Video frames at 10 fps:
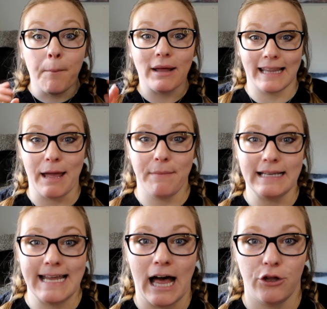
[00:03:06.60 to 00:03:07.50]
But let
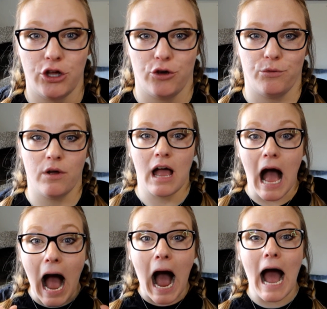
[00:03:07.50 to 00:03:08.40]
me tell you,
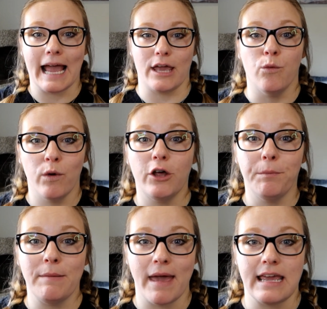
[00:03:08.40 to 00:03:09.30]
I
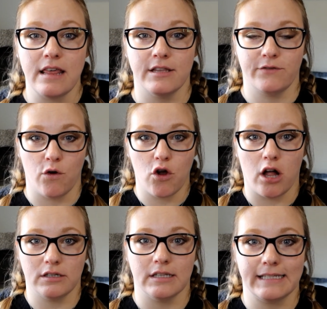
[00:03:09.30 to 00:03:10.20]
will be making this phone
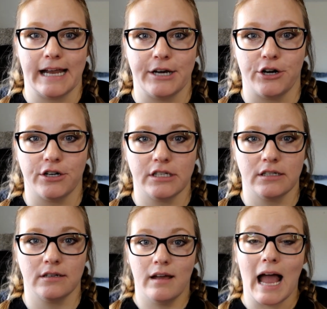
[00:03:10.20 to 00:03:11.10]
call to the senators.